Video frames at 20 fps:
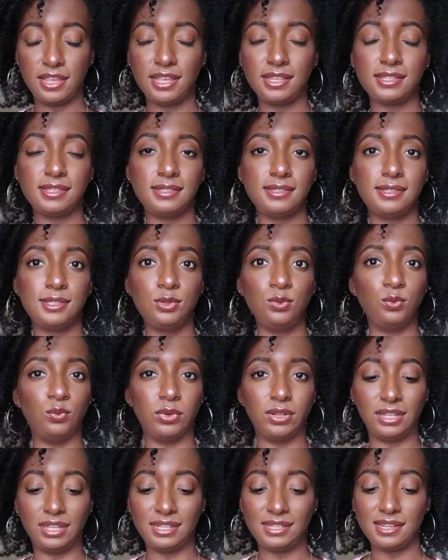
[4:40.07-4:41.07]
It
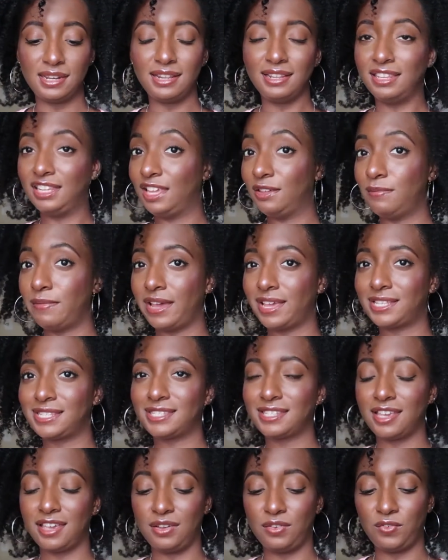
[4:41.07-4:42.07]
really didn't leave my
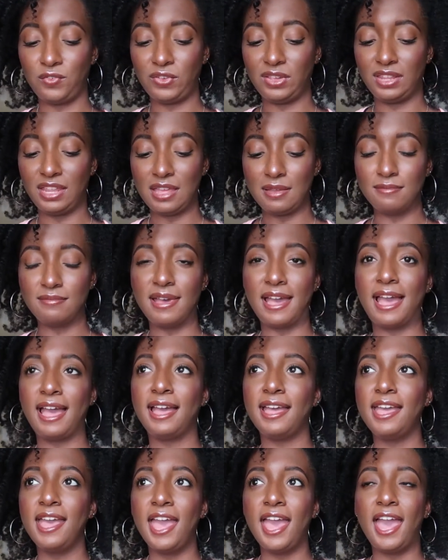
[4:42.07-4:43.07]
skin feeling
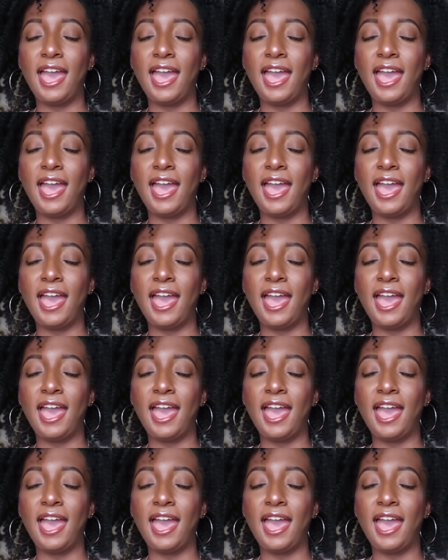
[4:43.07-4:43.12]
matte,